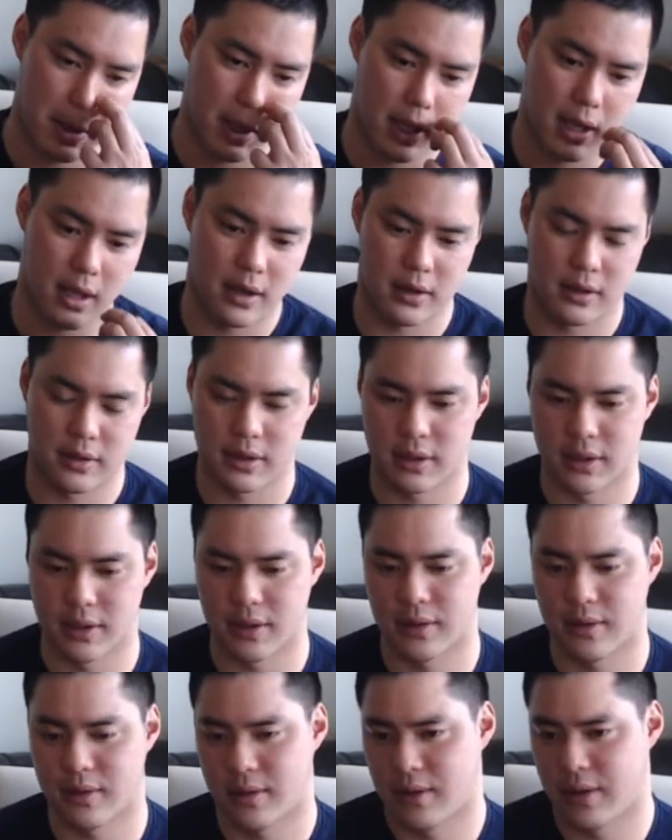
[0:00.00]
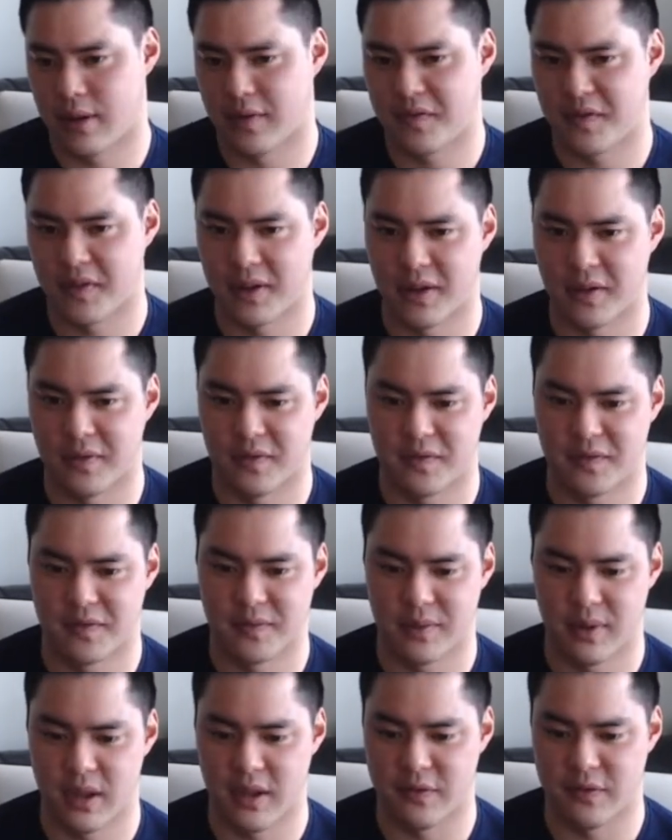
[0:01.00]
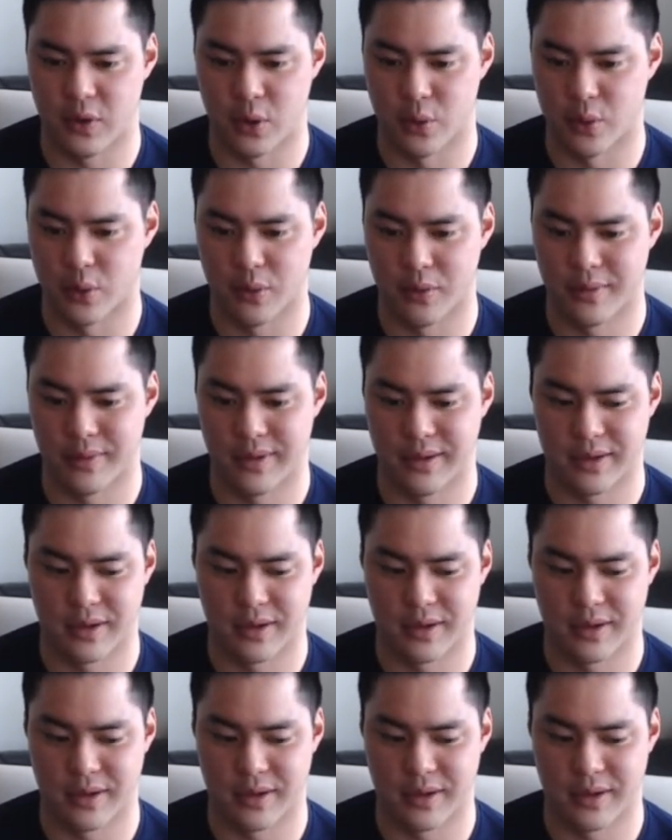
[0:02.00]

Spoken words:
And if you're